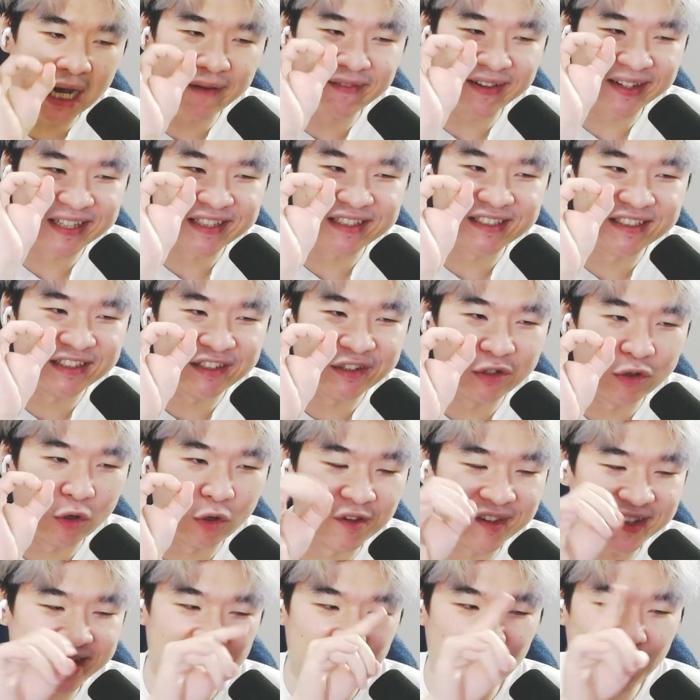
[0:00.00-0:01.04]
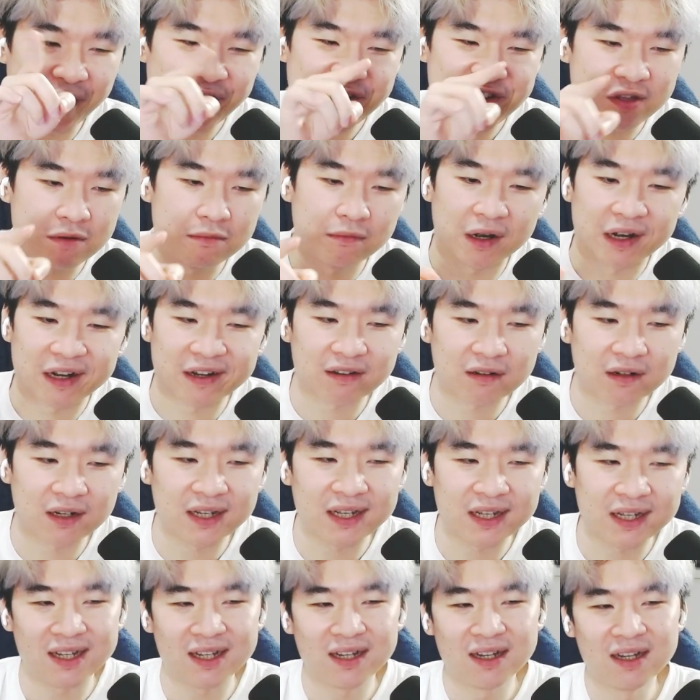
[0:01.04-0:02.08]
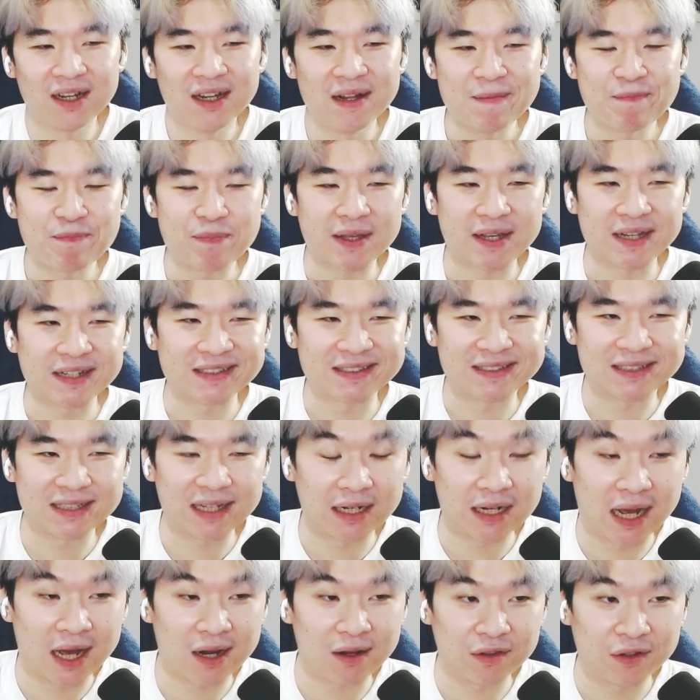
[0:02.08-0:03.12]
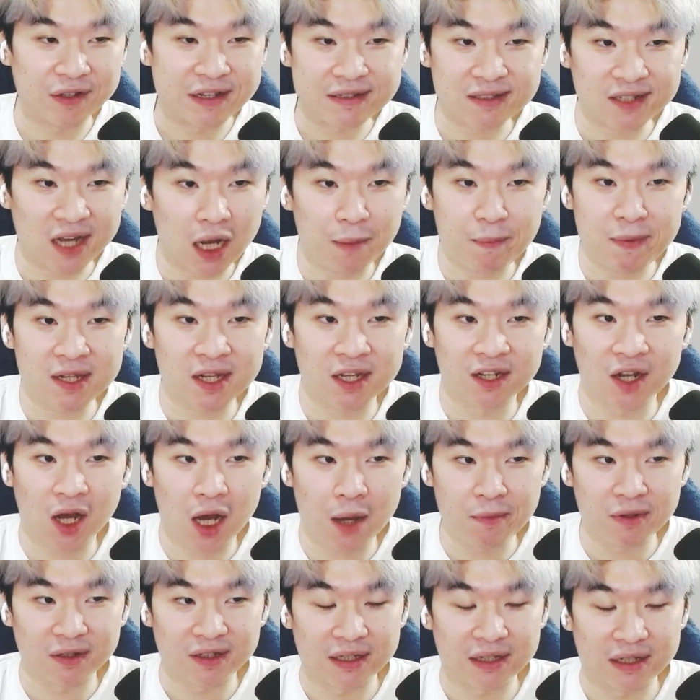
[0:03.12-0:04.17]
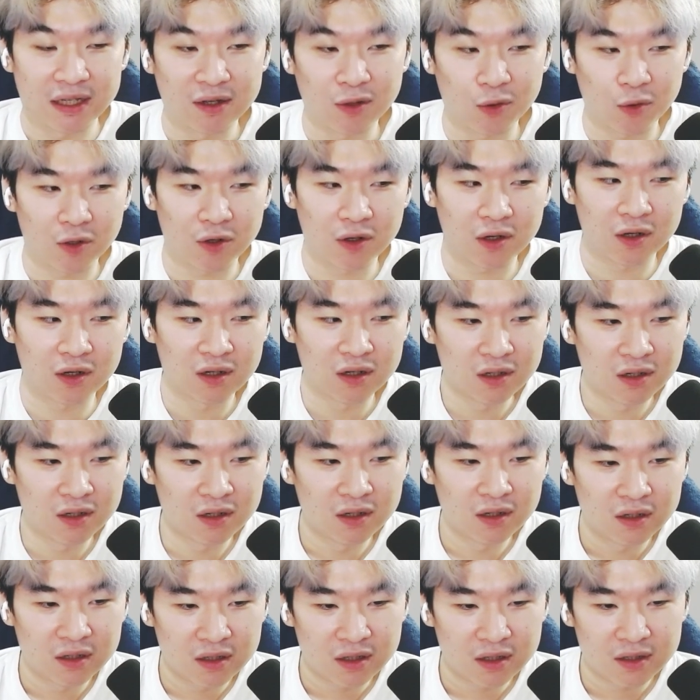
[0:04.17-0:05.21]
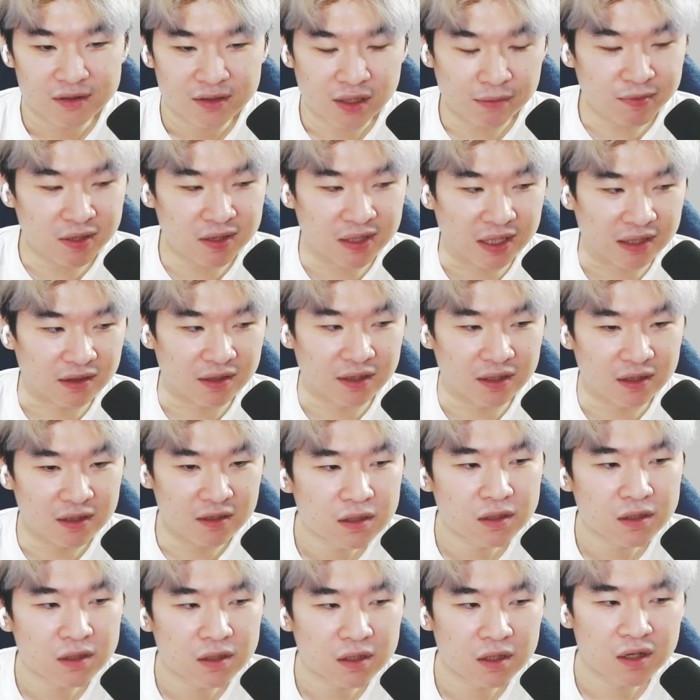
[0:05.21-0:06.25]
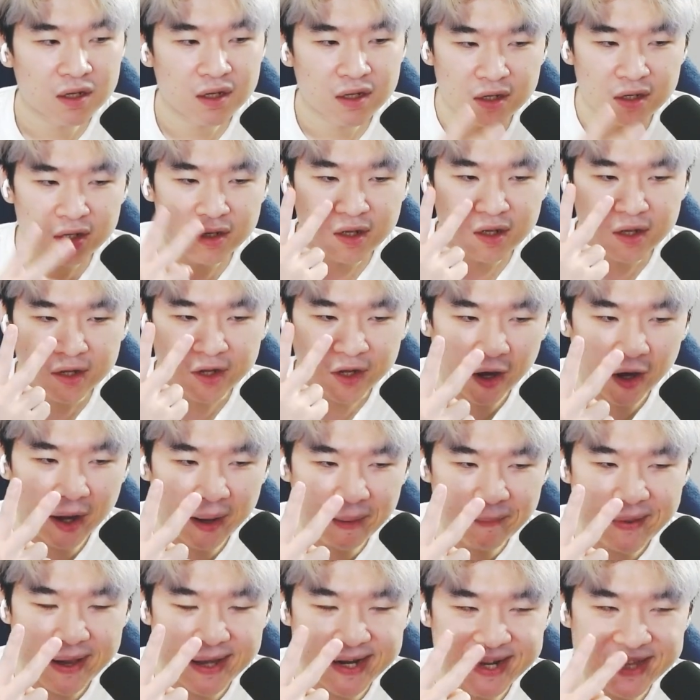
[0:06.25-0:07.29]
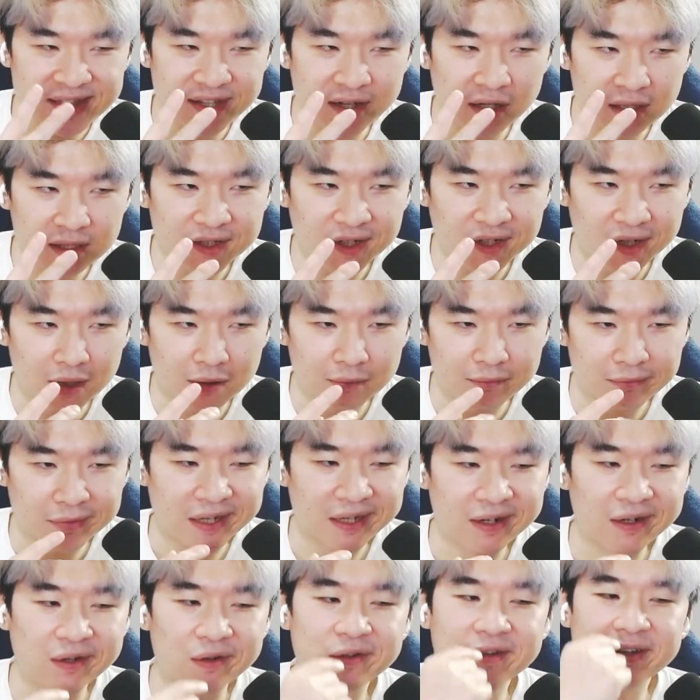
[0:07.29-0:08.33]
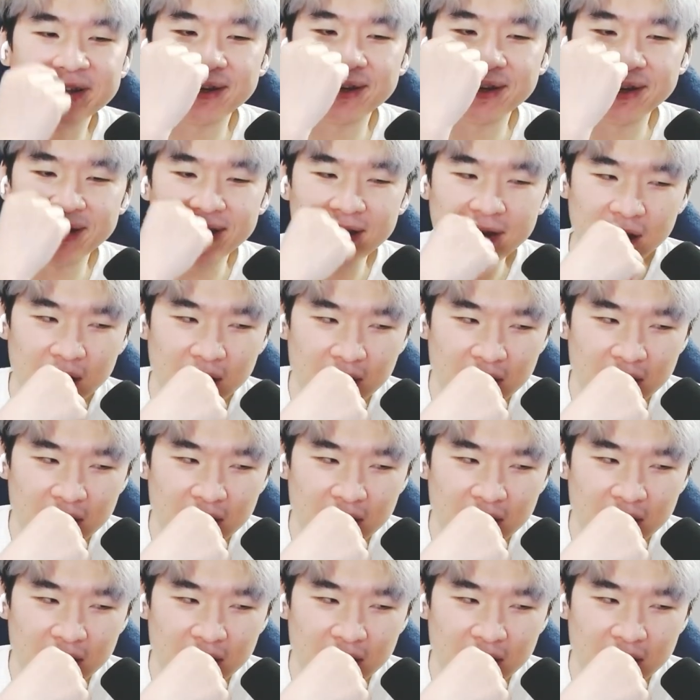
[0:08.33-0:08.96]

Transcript: like a zero or like a question mark, right? Because, and I don't know, he's gotta be an anomaly or something like that. Combat and non-combat, okay.